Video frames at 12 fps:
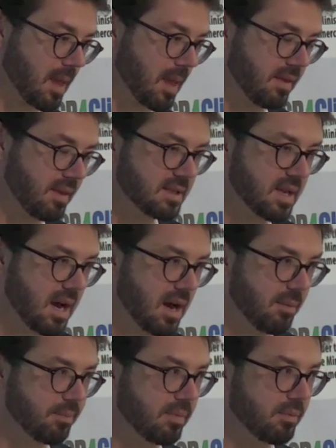these
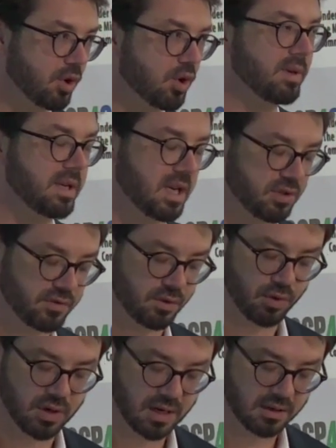are recommendations
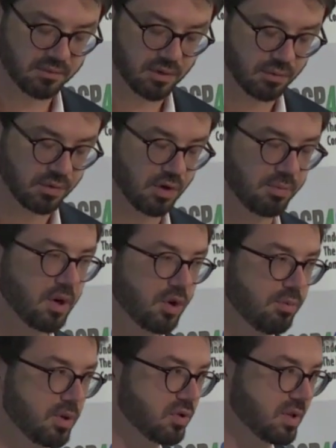from the European
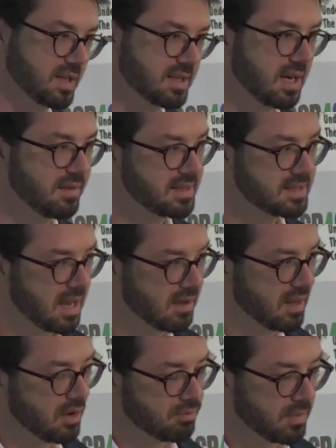Commission, let's say, and these
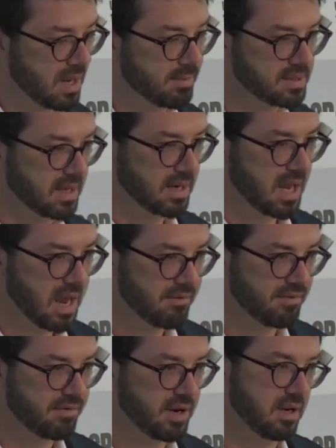are numbers that
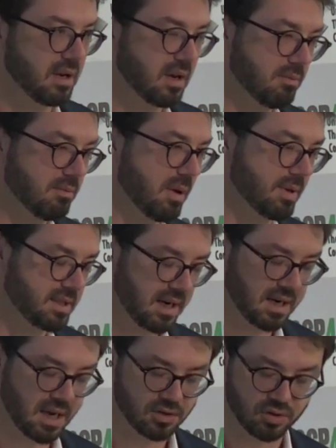every member
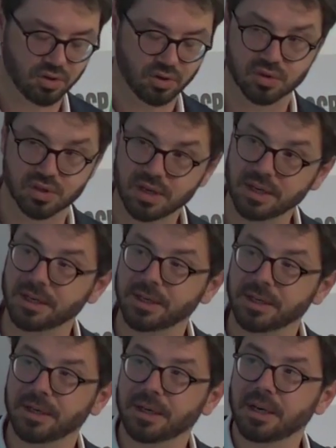state has to use.
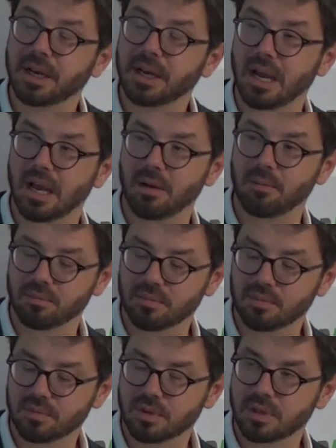
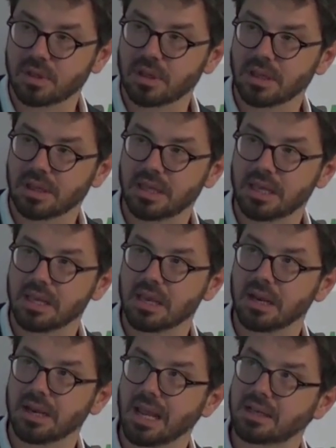
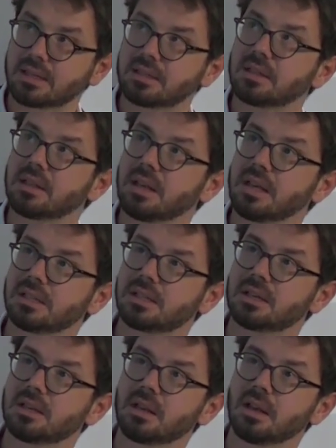The next
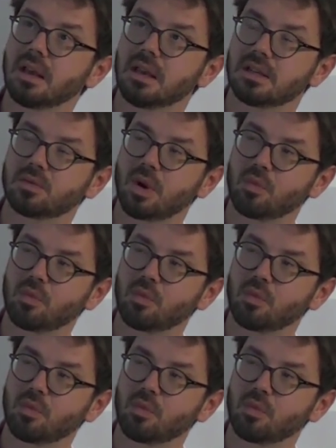is when